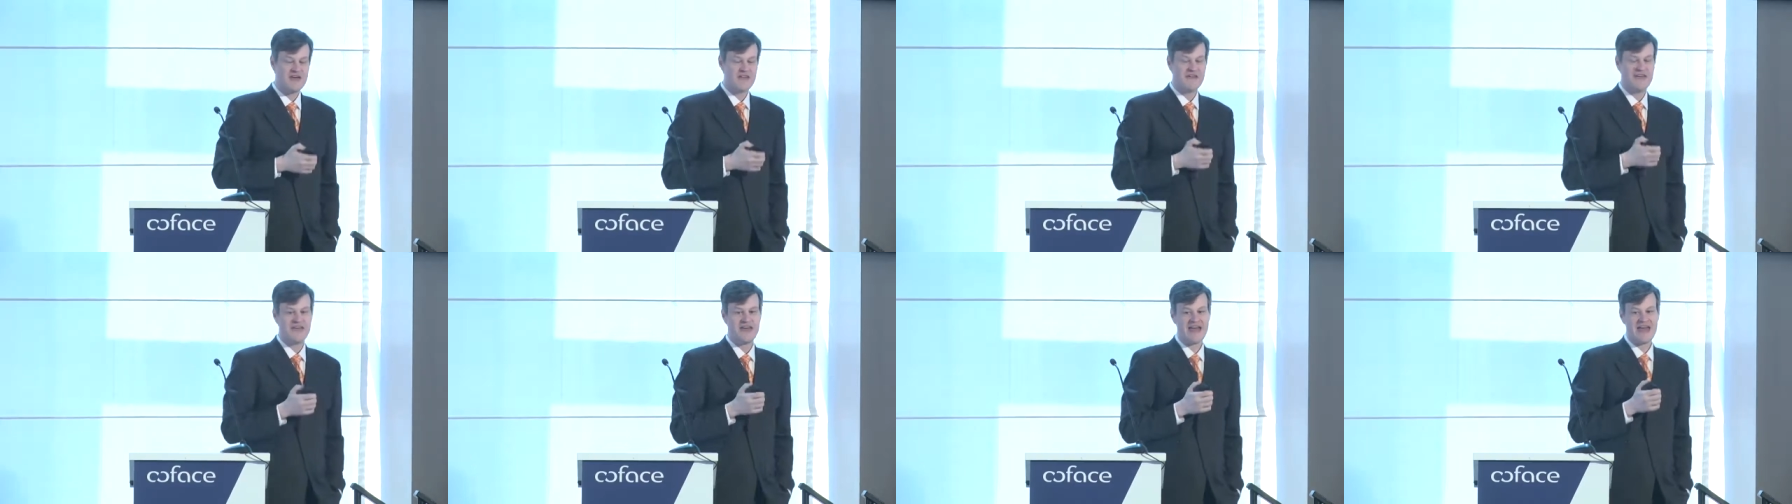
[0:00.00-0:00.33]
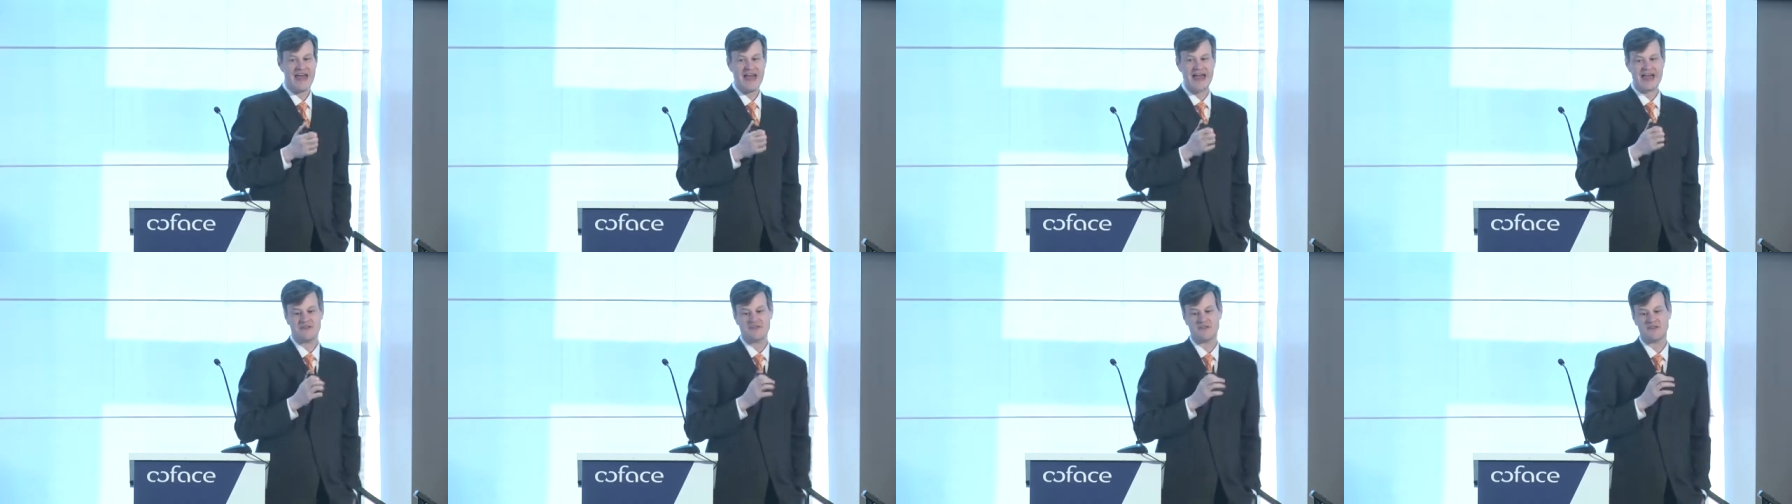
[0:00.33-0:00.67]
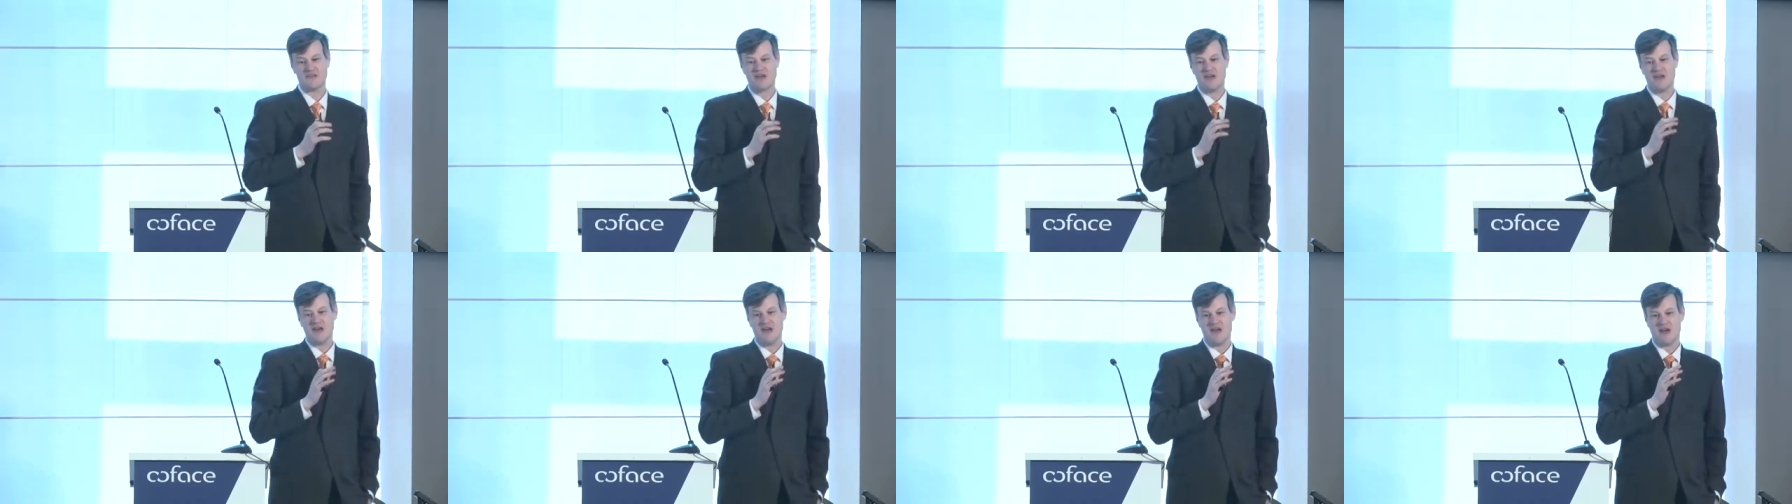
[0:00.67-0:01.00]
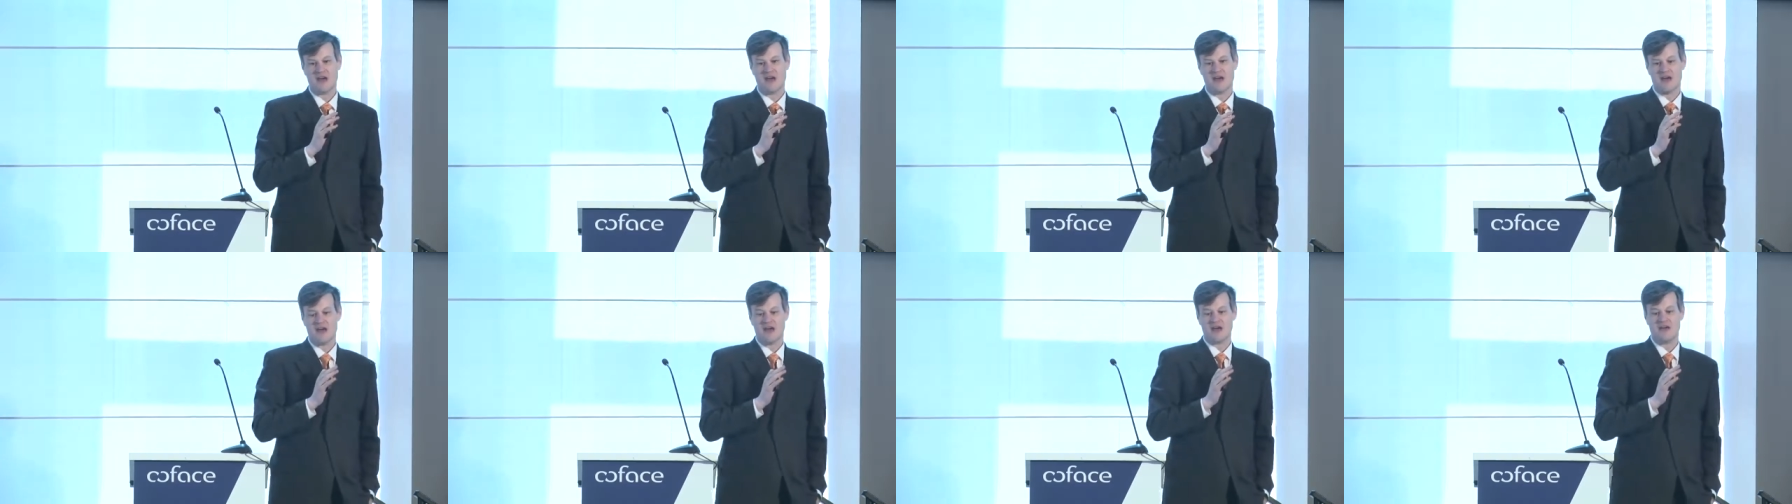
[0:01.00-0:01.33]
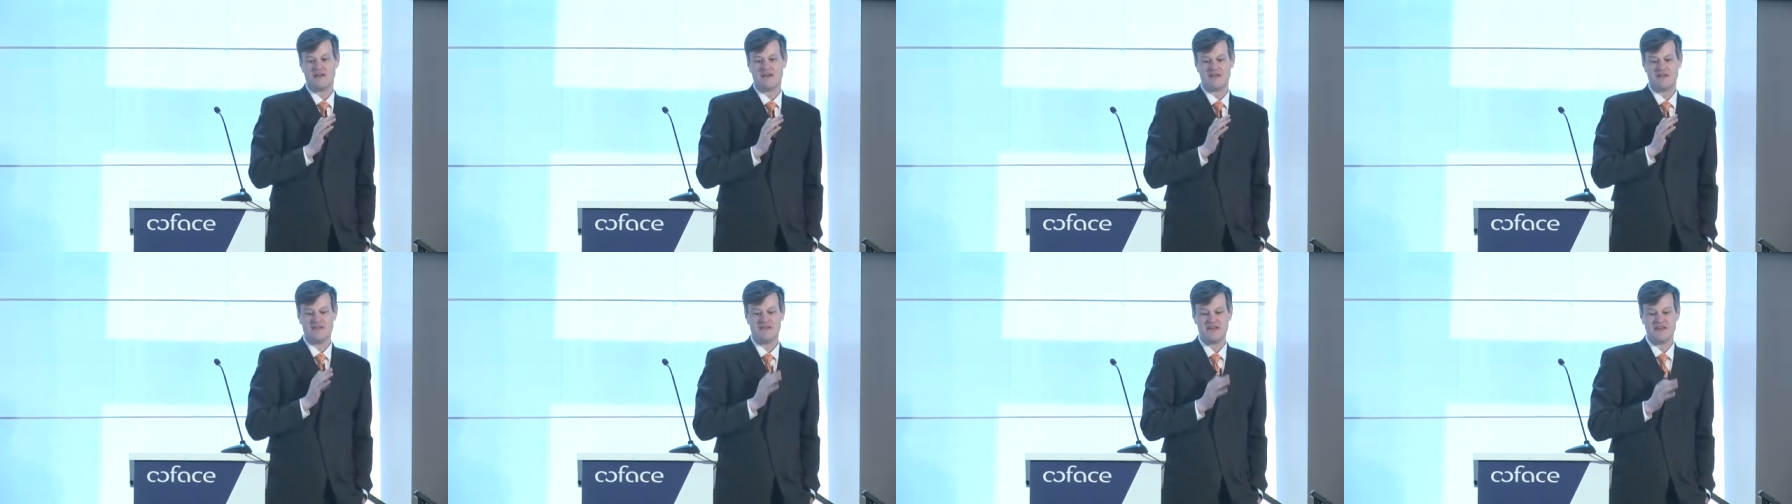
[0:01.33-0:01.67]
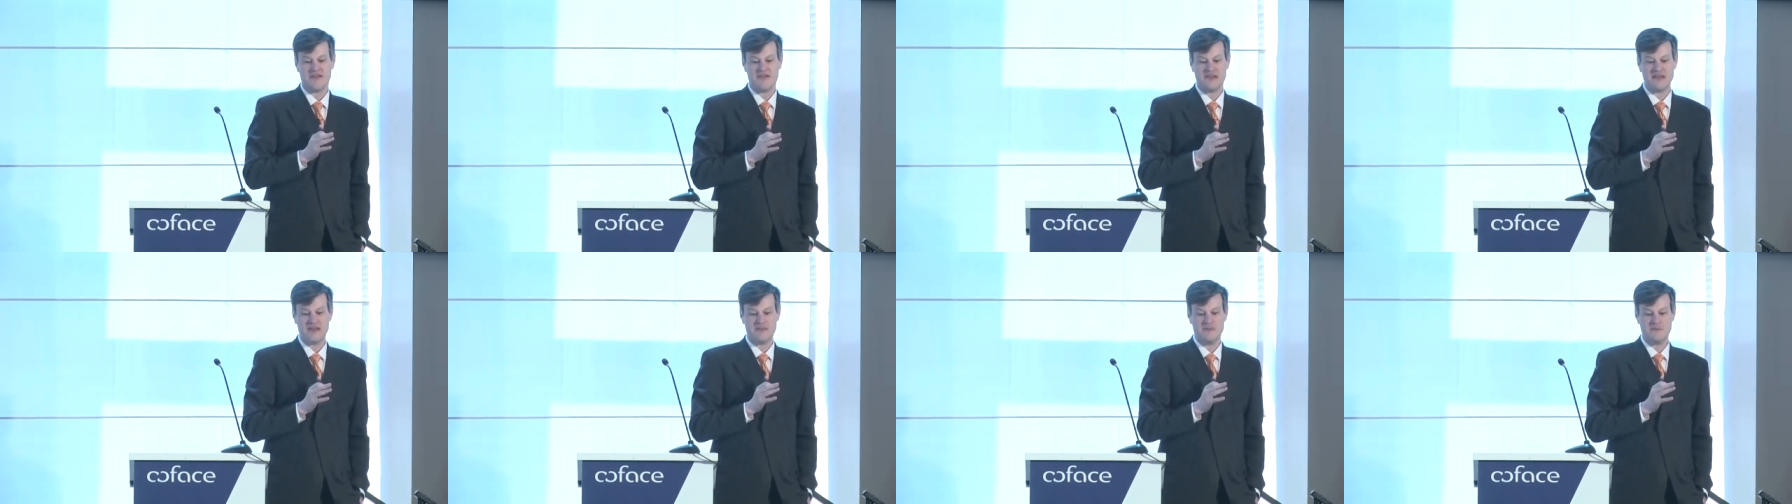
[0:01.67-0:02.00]
that uh,
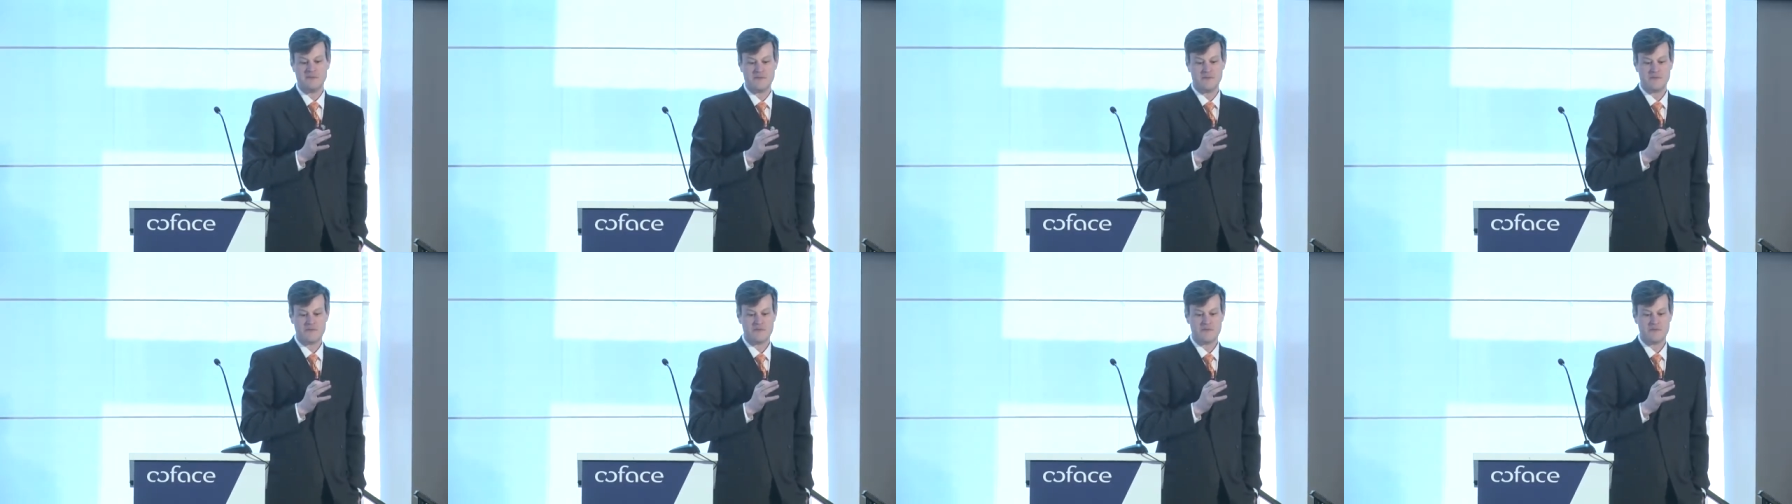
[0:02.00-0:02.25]
the